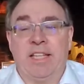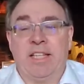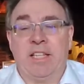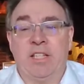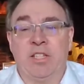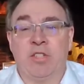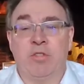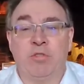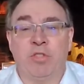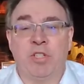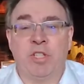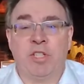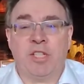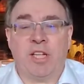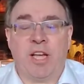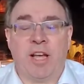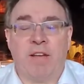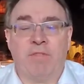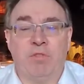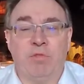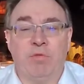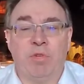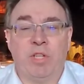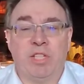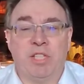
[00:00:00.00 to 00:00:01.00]
You just
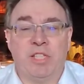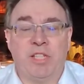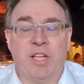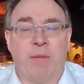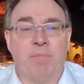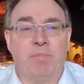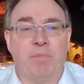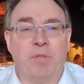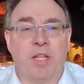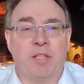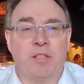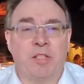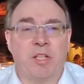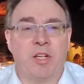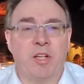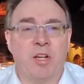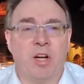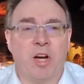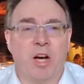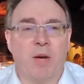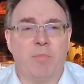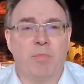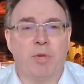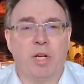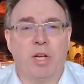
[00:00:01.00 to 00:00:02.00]
have to accept that the
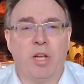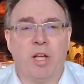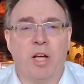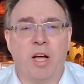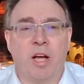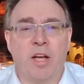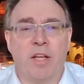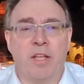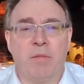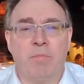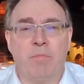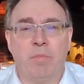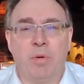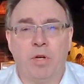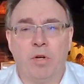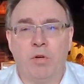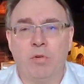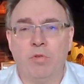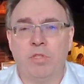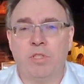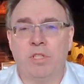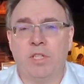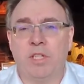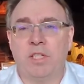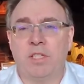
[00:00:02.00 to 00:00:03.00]
common law
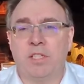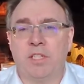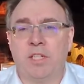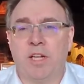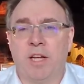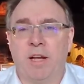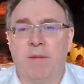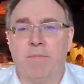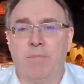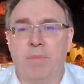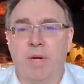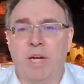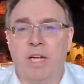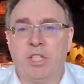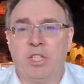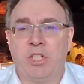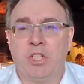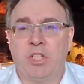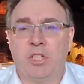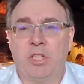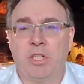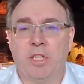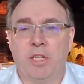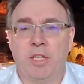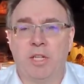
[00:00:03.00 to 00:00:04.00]
imposes a
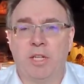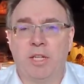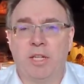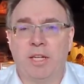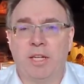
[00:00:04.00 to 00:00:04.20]
much